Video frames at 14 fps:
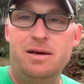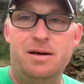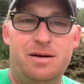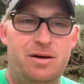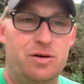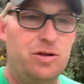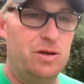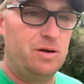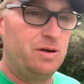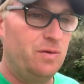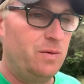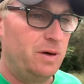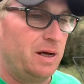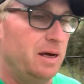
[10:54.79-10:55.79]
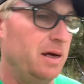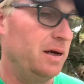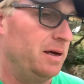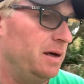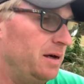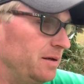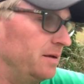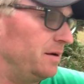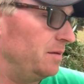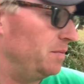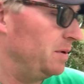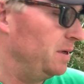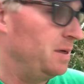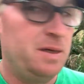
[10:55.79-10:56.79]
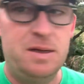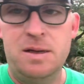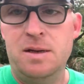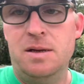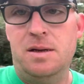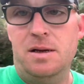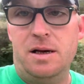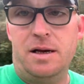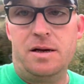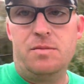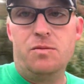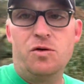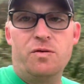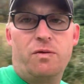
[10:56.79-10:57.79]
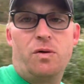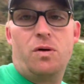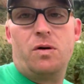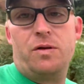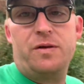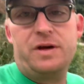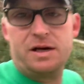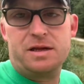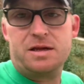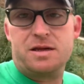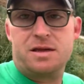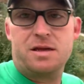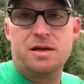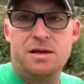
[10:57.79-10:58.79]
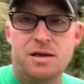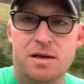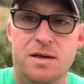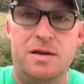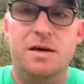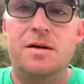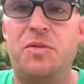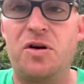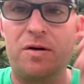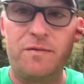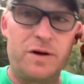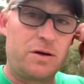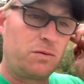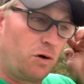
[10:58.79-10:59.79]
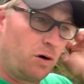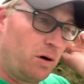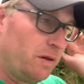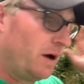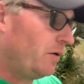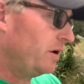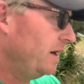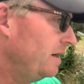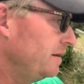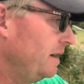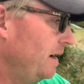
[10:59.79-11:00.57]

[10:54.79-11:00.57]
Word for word: And I'll show you what I ended up. I gotta move all this. In a perfect world, I would have had